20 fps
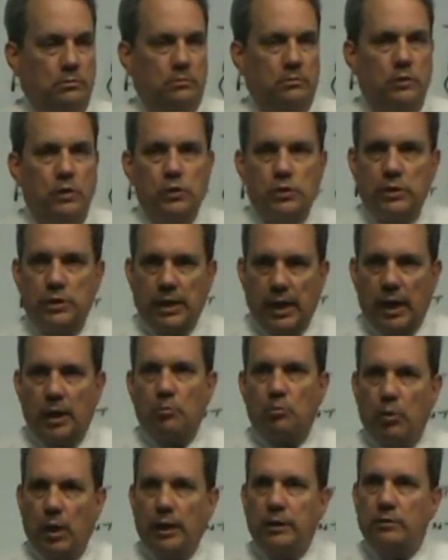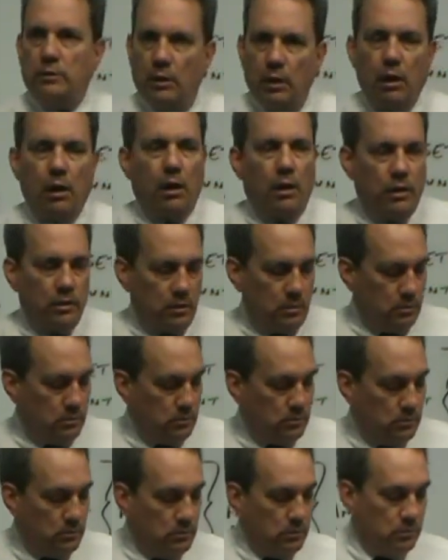Because you can't break the law.
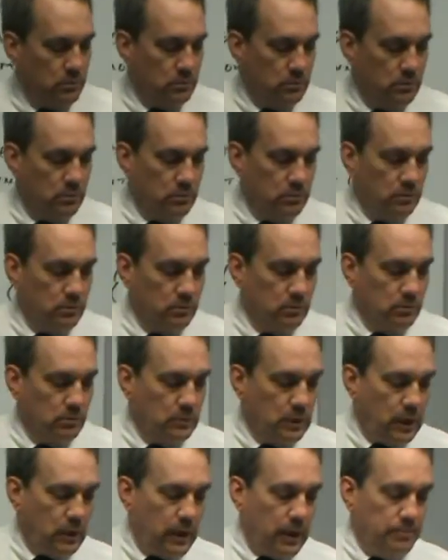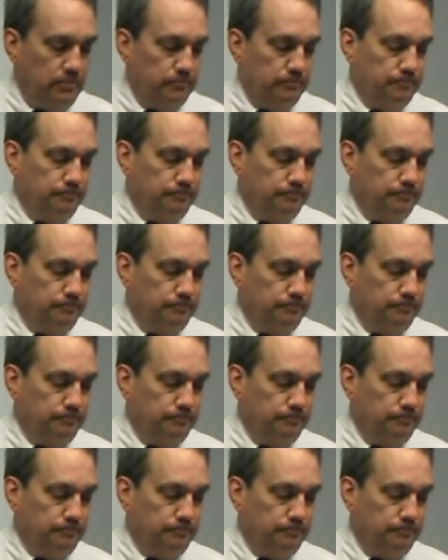All right.